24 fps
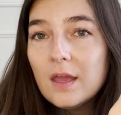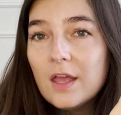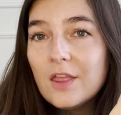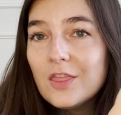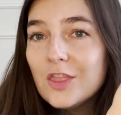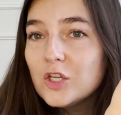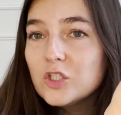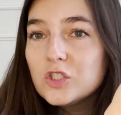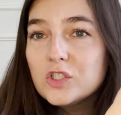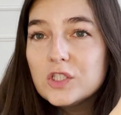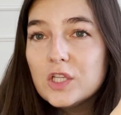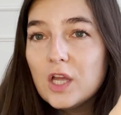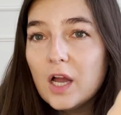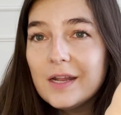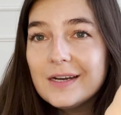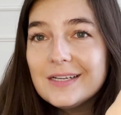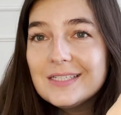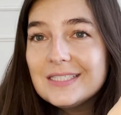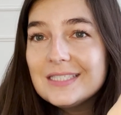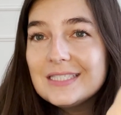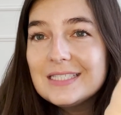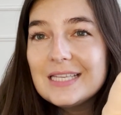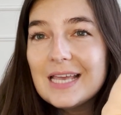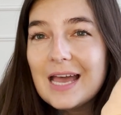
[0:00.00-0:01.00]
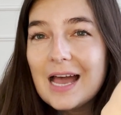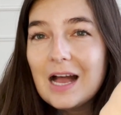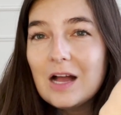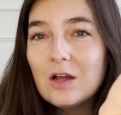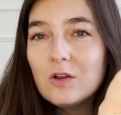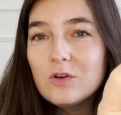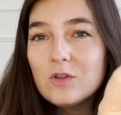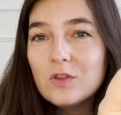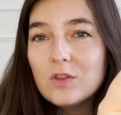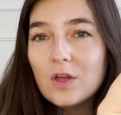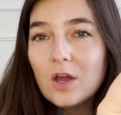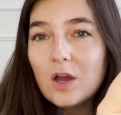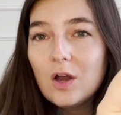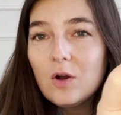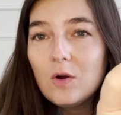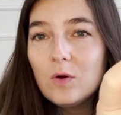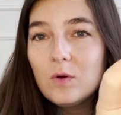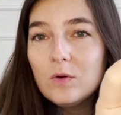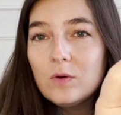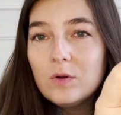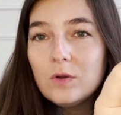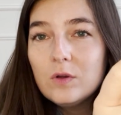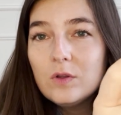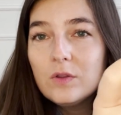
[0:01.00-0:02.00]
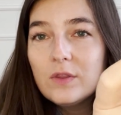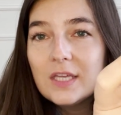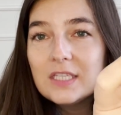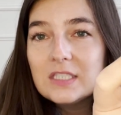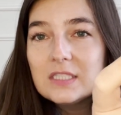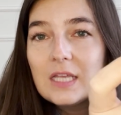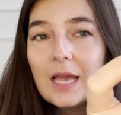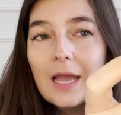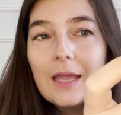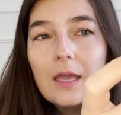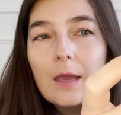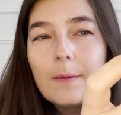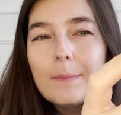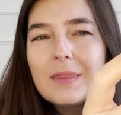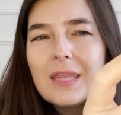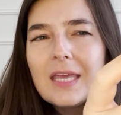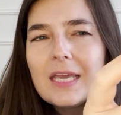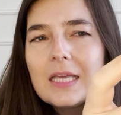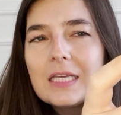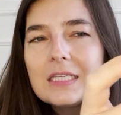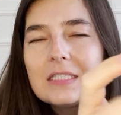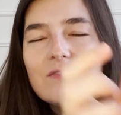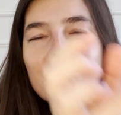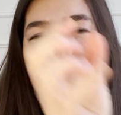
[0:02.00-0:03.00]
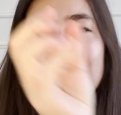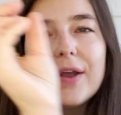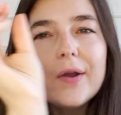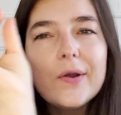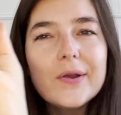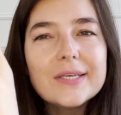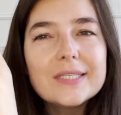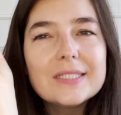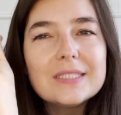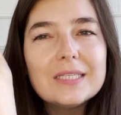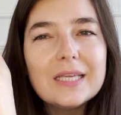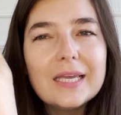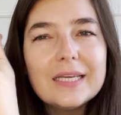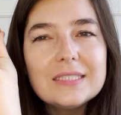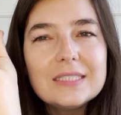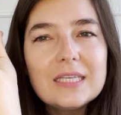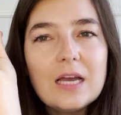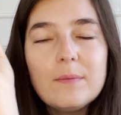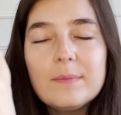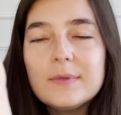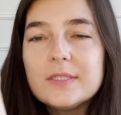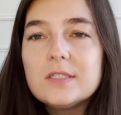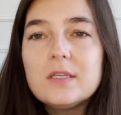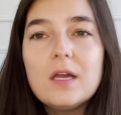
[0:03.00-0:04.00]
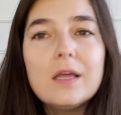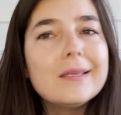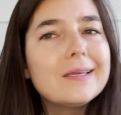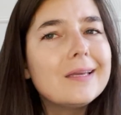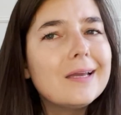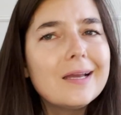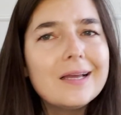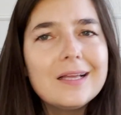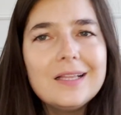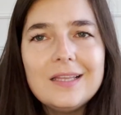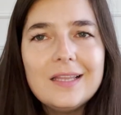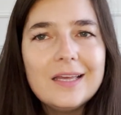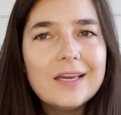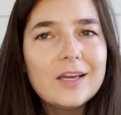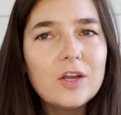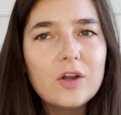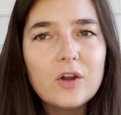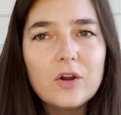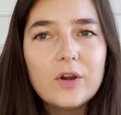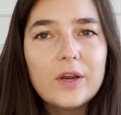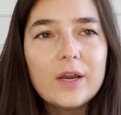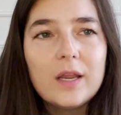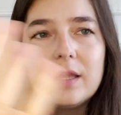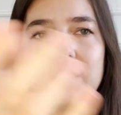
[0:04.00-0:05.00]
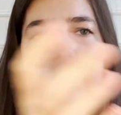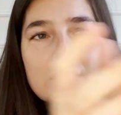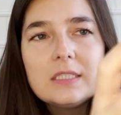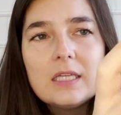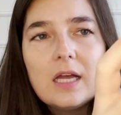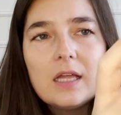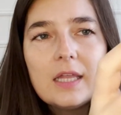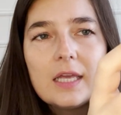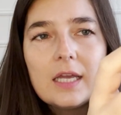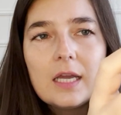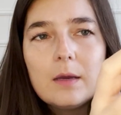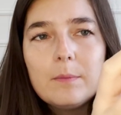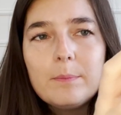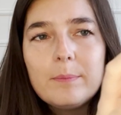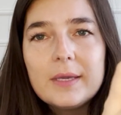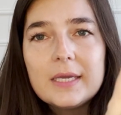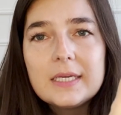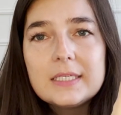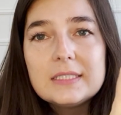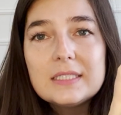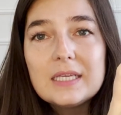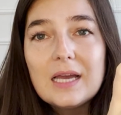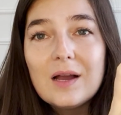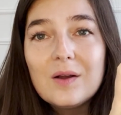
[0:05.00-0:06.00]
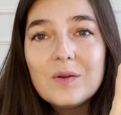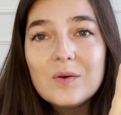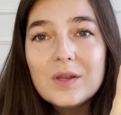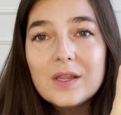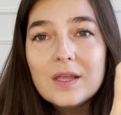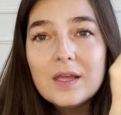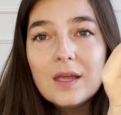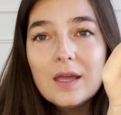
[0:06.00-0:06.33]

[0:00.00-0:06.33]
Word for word: There's not a sound though. That's, I, I mean, like a very slight sound, but it's not like a clicker. It's not like a big sound.